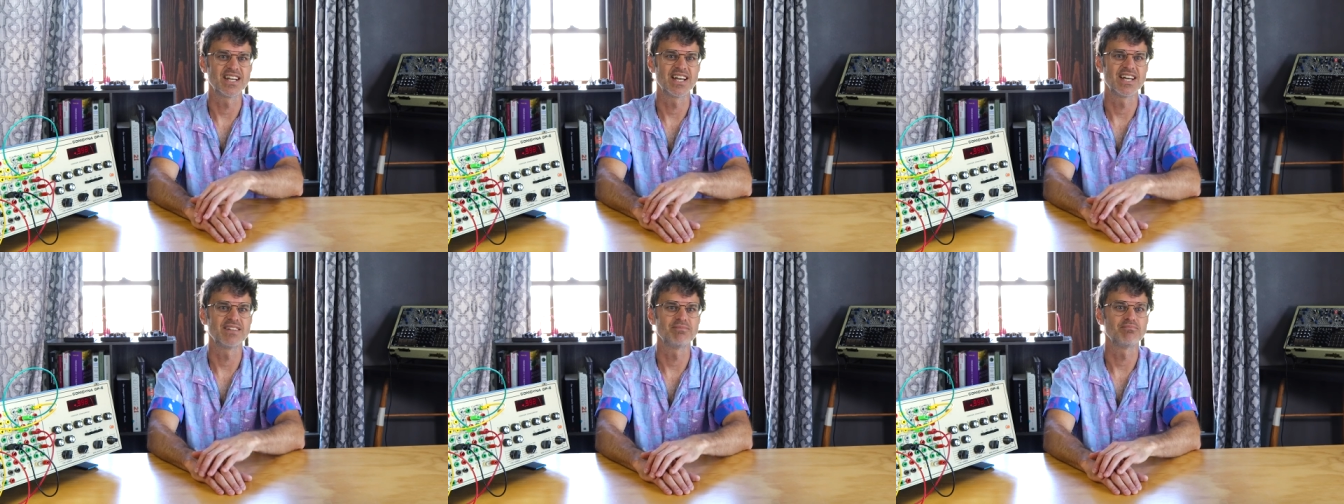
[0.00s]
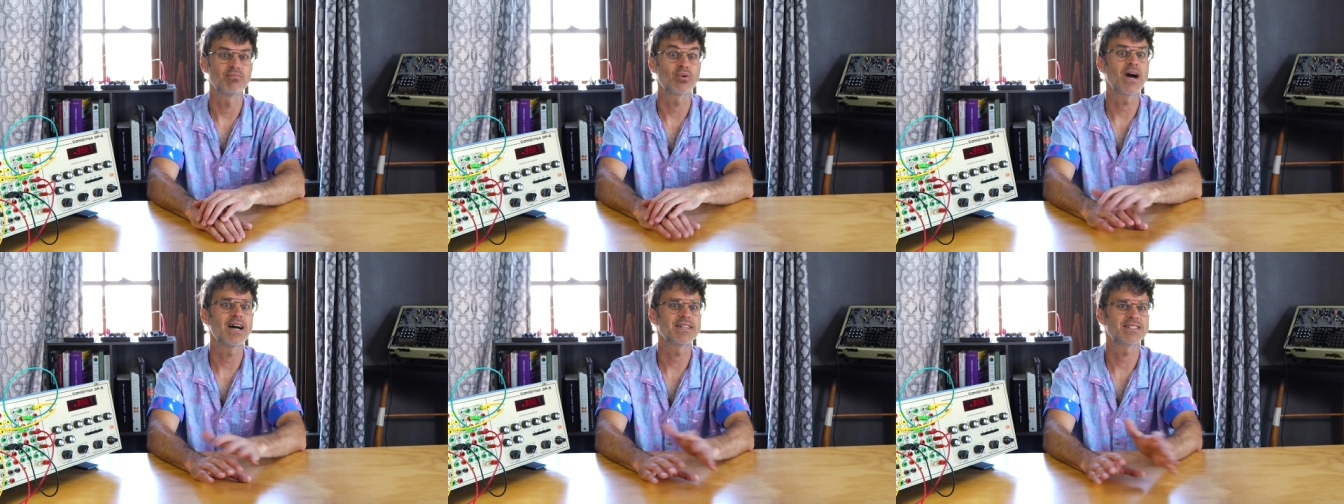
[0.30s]

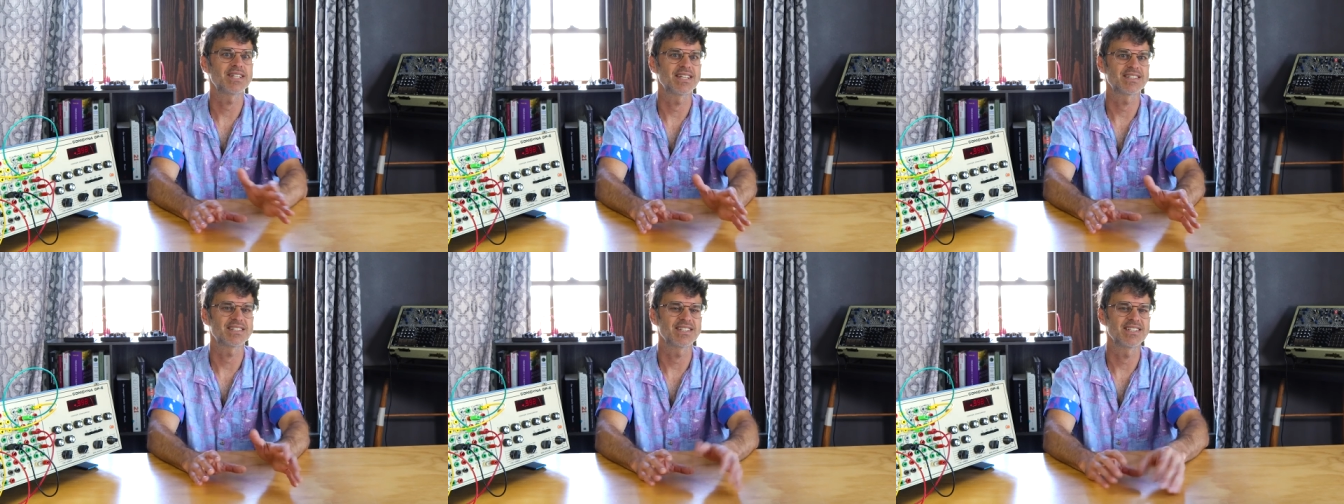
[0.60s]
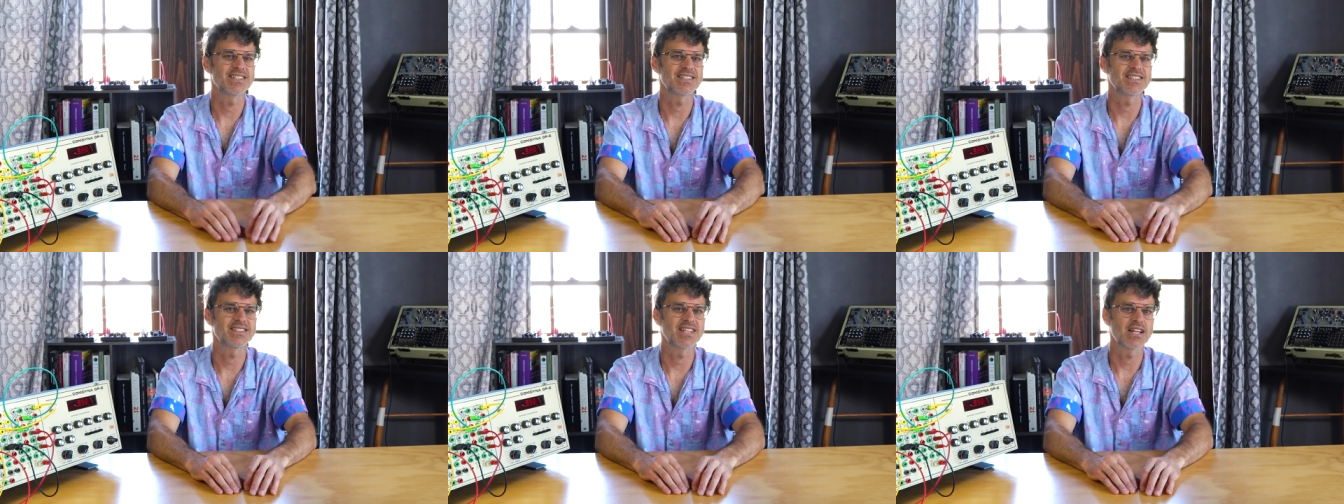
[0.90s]
and
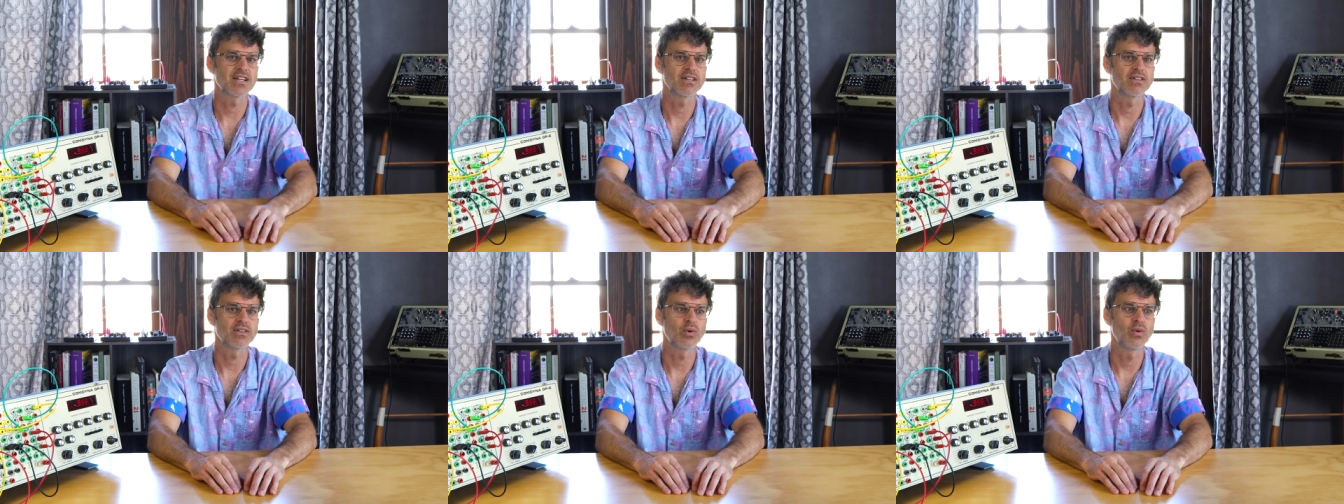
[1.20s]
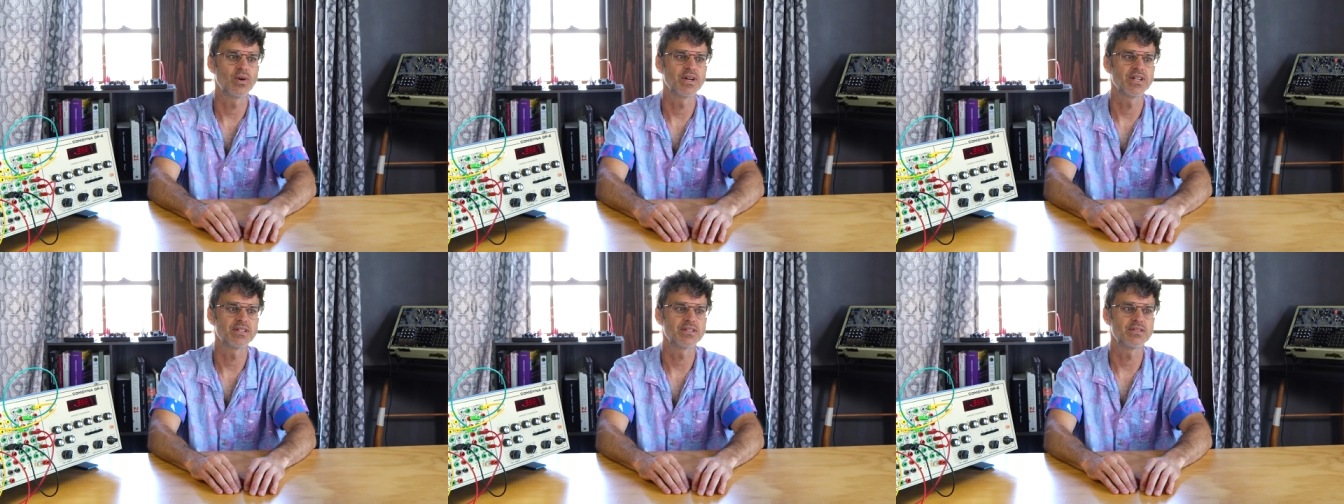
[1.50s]
processes that are
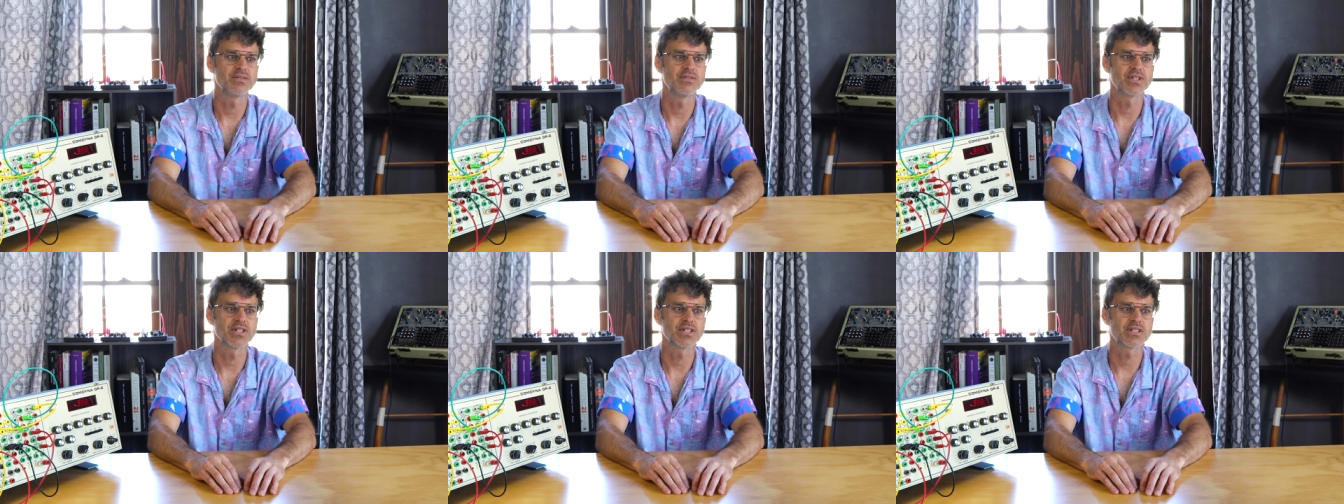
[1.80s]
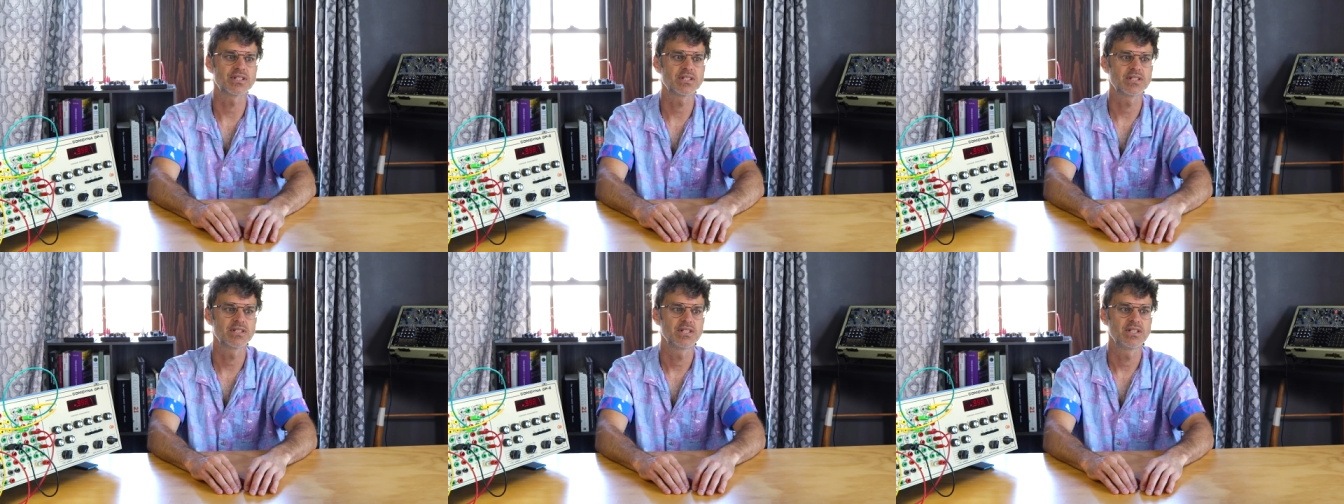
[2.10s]
going to
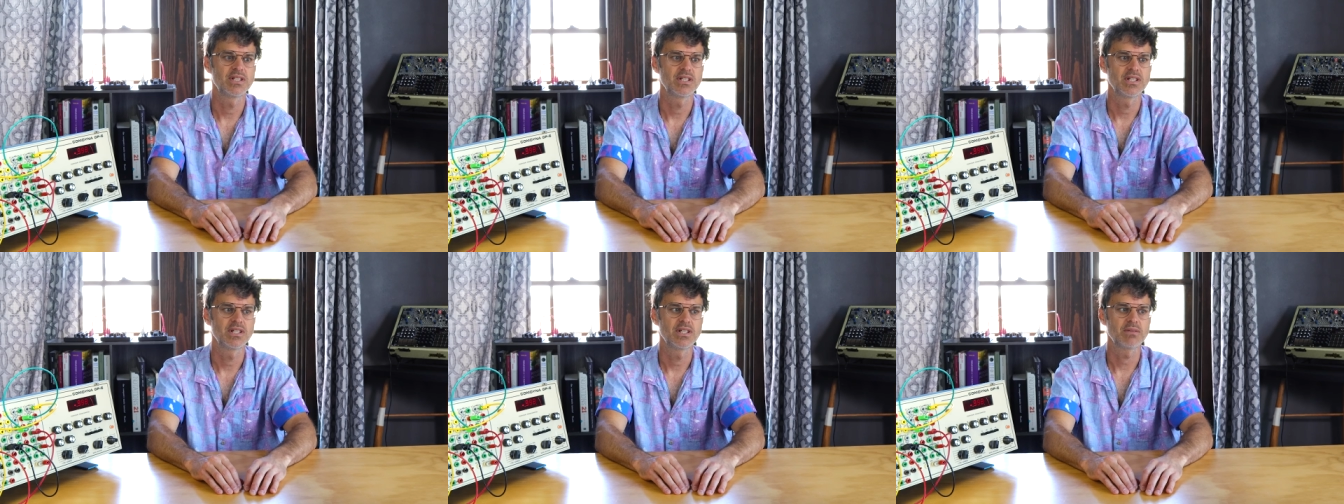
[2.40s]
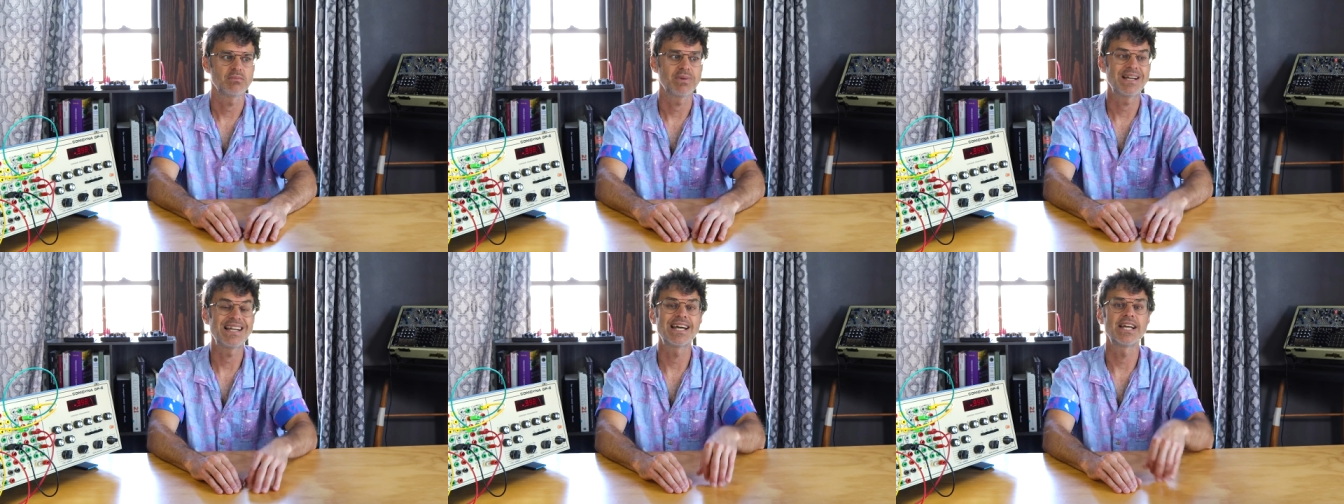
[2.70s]
just
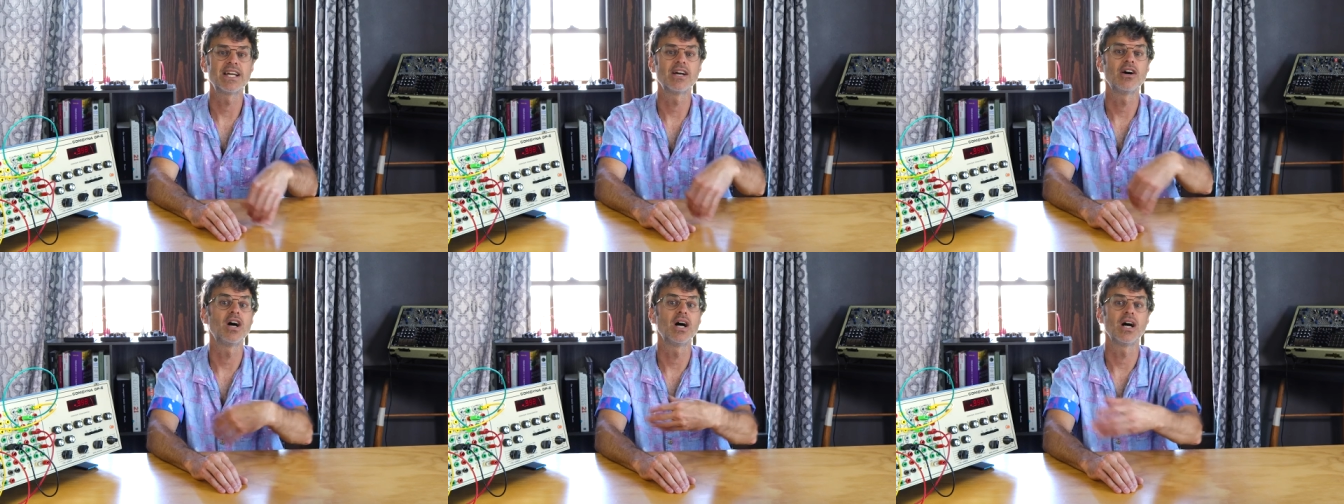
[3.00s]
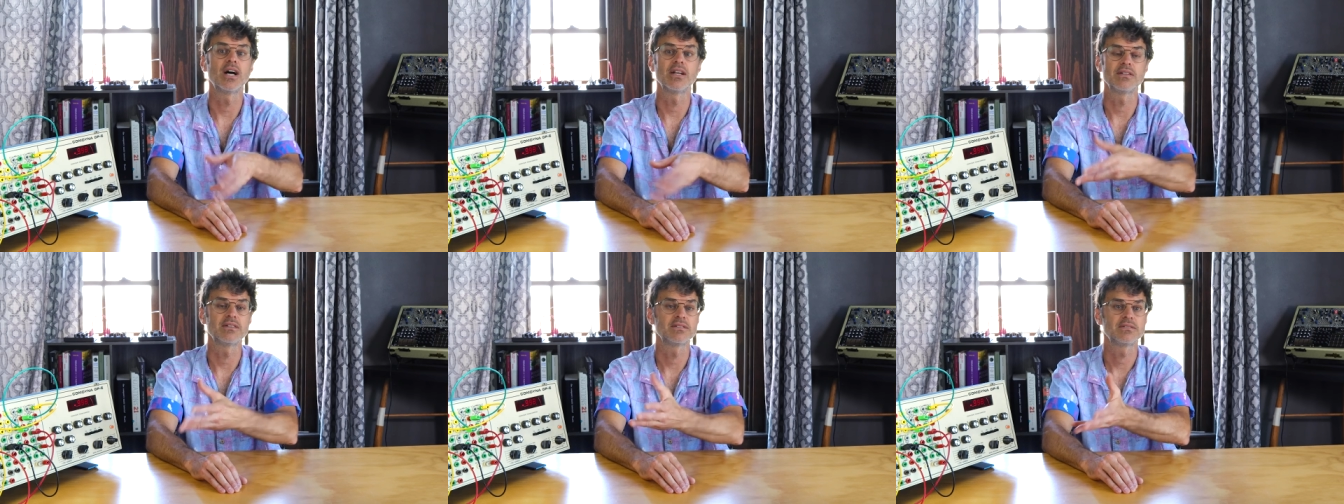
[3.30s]
play
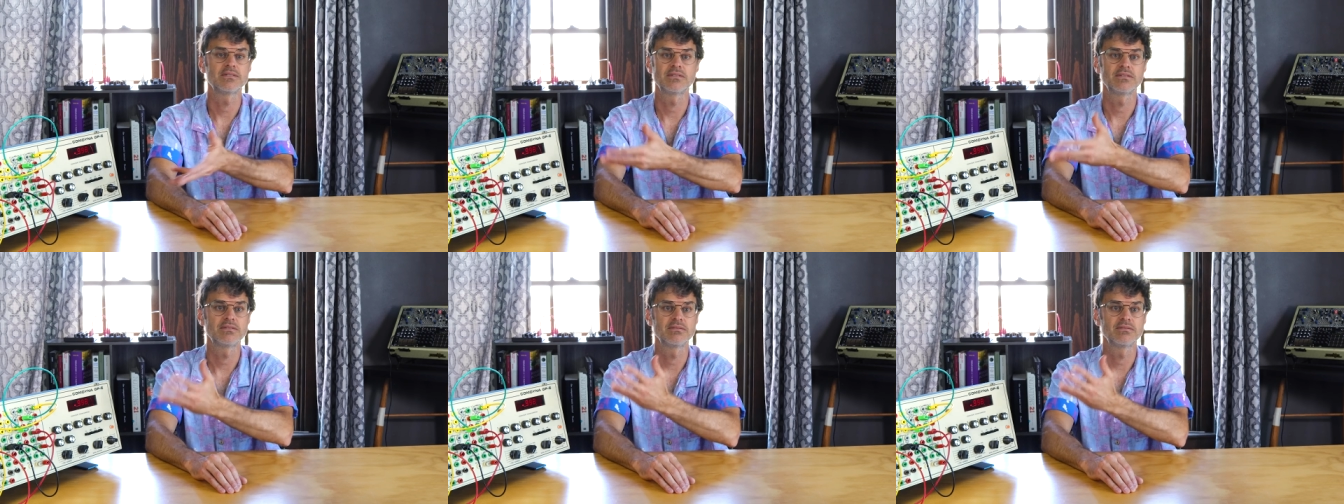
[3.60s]
on